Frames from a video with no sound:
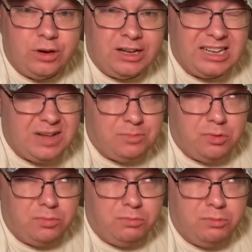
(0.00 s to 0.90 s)
a
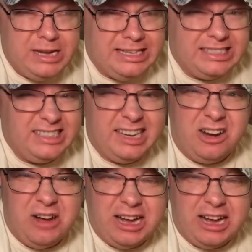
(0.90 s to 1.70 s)
couple weeks now,